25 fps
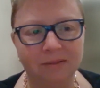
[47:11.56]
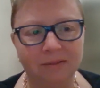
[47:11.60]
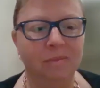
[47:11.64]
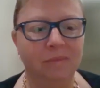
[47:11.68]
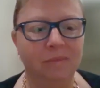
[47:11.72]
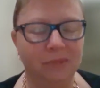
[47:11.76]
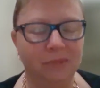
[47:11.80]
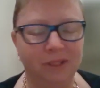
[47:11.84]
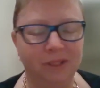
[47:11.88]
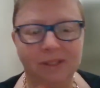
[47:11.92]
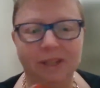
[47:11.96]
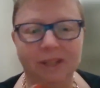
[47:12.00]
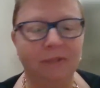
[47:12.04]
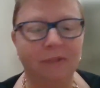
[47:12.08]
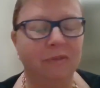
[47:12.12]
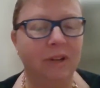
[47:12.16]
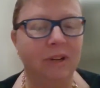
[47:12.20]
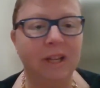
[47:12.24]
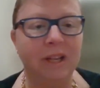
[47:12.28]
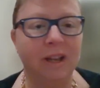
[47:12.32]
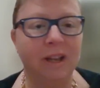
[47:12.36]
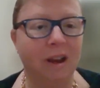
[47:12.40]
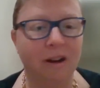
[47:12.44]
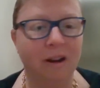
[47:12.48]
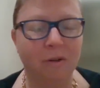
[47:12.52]
Stephanie,
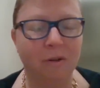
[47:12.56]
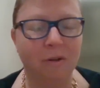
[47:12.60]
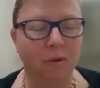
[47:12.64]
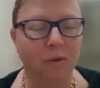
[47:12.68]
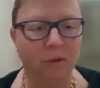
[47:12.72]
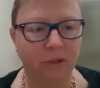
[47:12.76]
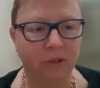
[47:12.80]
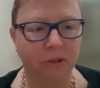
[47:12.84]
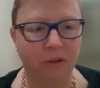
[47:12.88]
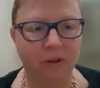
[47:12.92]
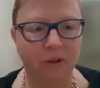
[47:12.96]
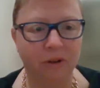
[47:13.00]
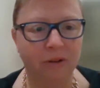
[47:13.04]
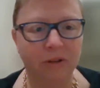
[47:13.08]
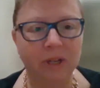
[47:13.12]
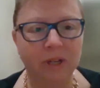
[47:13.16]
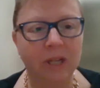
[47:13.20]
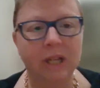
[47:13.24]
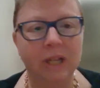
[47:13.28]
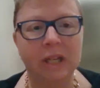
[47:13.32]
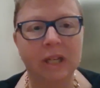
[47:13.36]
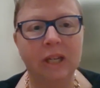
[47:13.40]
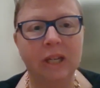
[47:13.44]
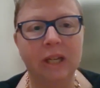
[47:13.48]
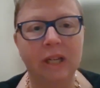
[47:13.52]
I also
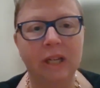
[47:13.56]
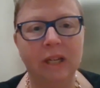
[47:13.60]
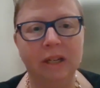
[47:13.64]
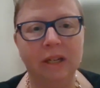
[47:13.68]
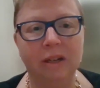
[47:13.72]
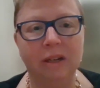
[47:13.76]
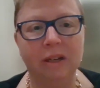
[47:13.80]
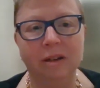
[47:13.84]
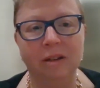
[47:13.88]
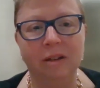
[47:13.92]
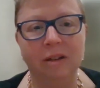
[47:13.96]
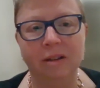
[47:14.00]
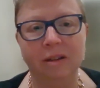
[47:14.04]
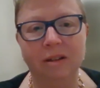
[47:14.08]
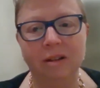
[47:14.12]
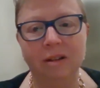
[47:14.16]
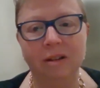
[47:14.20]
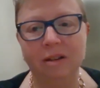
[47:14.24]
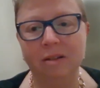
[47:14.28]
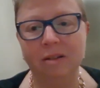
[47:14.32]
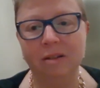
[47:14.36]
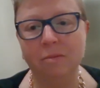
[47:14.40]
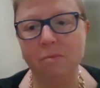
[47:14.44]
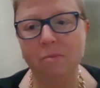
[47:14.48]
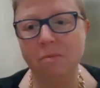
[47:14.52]
in
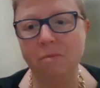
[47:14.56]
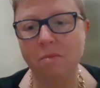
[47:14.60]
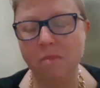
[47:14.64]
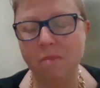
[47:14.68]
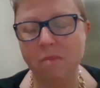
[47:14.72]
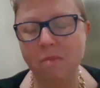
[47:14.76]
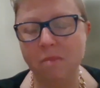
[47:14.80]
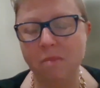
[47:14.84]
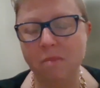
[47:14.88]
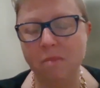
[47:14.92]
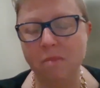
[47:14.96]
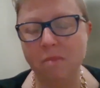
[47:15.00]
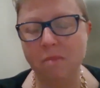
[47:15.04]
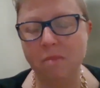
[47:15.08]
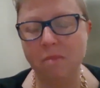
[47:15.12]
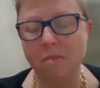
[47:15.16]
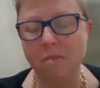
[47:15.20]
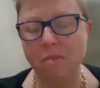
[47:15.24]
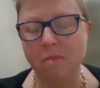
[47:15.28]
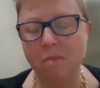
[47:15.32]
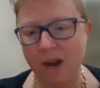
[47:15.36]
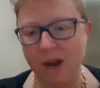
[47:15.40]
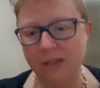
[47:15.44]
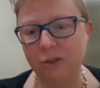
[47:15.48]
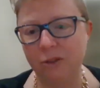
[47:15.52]

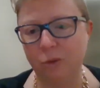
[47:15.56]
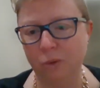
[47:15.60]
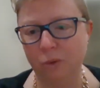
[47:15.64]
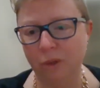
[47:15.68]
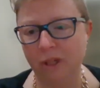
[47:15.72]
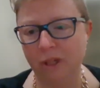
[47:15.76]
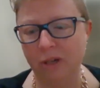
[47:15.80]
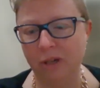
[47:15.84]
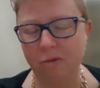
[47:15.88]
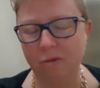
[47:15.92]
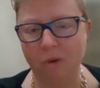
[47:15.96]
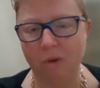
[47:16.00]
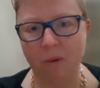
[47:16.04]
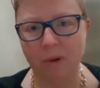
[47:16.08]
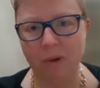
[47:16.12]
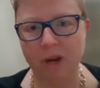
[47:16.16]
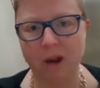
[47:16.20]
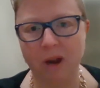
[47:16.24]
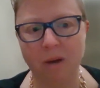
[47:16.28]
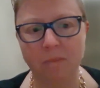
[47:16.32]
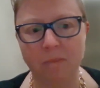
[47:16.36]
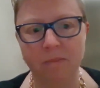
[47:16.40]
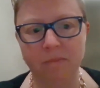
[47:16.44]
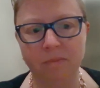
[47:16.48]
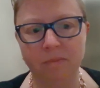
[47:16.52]
my schooling growing
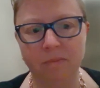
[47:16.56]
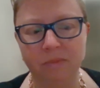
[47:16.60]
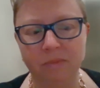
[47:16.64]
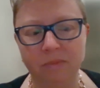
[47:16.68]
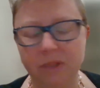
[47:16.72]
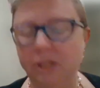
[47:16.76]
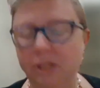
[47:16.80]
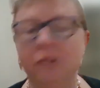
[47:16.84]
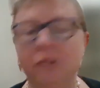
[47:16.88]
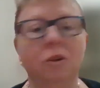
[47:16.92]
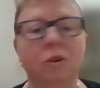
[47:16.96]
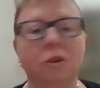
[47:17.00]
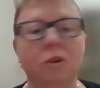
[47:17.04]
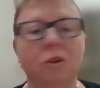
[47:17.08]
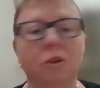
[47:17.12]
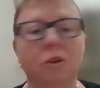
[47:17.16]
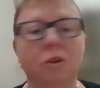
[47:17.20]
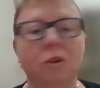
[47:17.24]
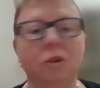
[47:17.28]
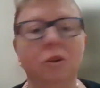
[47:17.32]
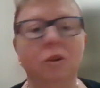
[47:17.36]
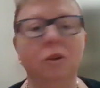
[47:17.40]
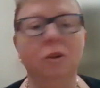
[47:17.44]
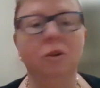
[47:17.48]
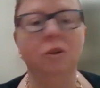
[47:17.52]
up, did not
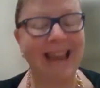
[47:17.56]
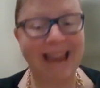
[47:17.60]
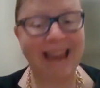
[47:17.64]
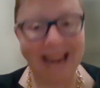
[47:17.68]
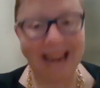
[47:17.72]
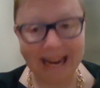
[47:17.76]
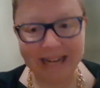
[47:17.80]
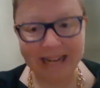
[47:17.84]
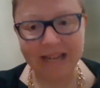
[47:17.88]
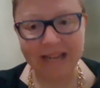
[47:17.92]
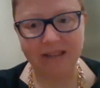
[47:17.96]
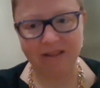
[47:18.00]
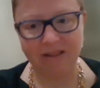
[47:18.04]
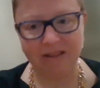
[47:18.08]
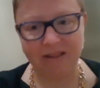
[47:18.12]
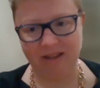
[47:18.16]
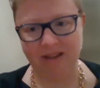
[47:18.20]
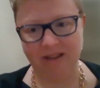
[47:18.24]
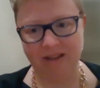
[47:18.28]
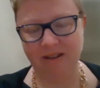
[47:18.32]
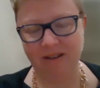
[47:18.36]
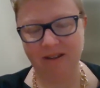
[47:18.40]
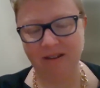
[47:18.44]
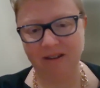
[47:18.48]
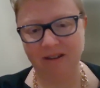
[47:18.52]
learn
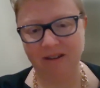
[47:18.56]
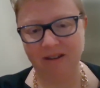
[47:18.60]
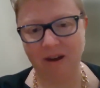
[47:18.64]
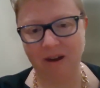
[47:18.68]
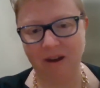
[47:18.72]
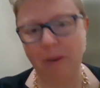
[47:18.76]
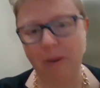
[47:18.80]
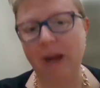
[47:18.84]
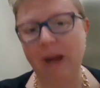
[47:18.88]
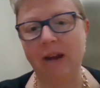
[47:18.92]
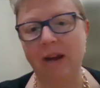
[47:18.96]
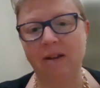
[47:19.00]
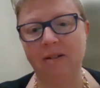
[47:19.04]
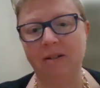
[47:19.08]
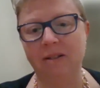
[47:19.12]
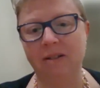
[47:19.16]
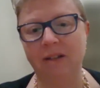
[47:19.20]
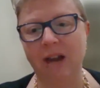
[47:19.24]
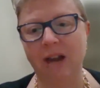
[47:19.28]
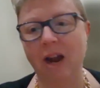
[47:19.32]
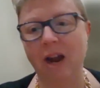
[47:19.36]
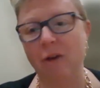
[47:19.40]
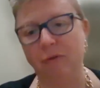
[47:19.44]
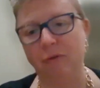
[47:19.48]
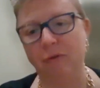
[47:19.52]
anything about
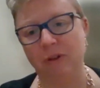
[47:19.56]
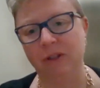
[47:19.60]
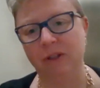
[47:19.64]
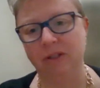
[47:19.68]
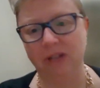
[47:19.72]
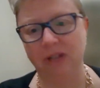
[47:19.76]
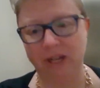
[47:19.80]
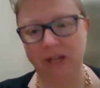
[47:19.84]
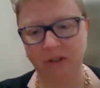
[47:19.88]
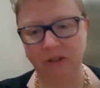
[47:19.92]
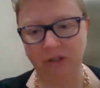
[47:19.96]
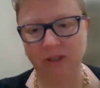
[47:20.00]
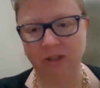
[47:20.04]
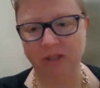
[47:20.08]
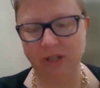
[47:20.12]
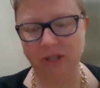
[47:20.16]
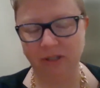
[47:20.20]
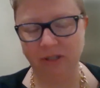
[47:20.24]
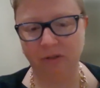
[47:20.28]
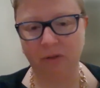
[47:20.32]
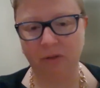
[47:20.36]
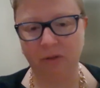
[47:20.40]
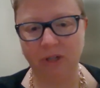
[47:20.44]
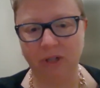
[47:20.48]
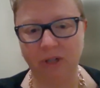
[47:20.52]
our First Nations
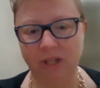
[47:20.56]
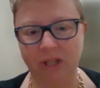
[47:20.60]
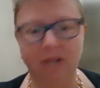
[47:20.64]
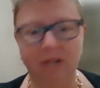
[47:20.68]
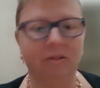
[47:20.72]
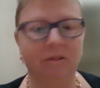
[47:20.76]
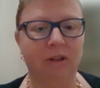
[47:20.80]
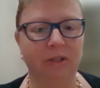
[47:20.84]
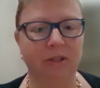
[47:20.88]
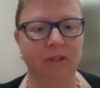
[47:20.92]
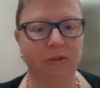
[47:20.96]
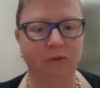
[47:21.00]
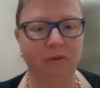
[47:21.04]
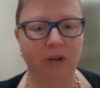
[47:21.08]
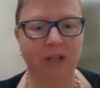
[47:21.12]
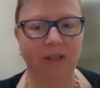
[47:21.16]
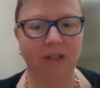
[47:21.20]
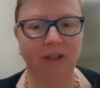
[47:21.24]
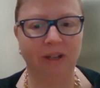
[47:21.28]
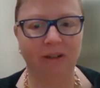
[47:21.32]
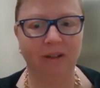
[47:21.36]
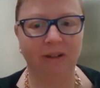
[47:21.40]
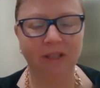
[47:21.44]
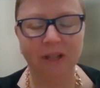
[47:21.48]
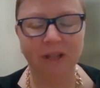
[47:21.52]
history here in
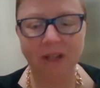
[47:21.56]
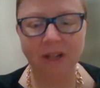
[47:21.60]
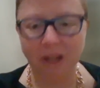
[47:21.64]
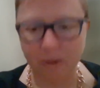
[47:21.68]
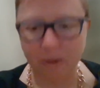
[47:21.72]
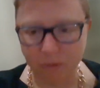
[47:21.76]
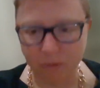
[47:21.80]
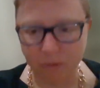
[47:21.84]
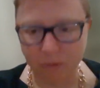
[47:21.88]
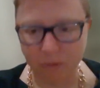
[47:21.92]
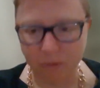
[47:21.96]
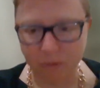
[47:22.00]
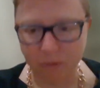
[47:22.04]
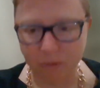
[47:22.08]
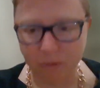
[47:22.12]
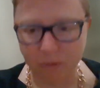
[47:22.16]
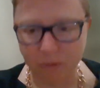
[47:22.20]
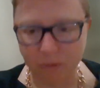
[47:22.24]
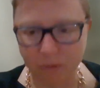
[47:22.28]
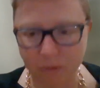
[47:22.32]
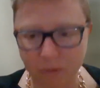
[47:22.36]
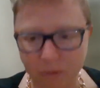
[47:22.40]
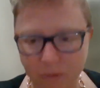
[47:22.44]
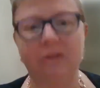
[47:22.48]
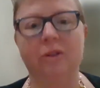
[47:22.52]
Australia. It was all
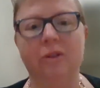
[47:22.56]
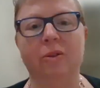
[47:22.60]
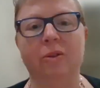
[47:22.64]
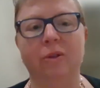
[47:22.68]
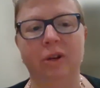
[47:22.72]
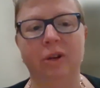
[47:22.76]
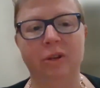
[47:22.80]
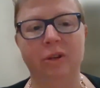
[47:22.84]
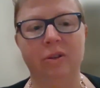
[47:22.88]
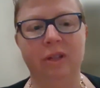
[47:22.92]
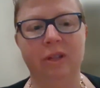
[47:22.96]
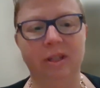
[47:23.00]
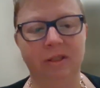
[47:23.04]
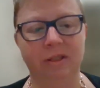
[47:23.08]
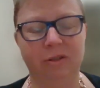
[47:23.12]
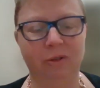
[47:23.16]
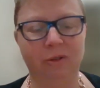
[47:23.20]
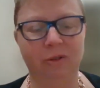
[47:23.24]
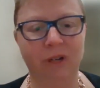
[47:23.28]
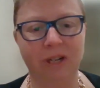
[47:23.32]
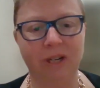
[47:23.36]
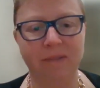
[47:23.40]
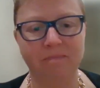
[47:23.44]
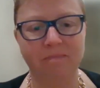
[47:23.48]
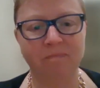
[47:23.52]
about colonial
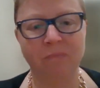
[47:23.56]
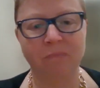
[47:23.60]
history.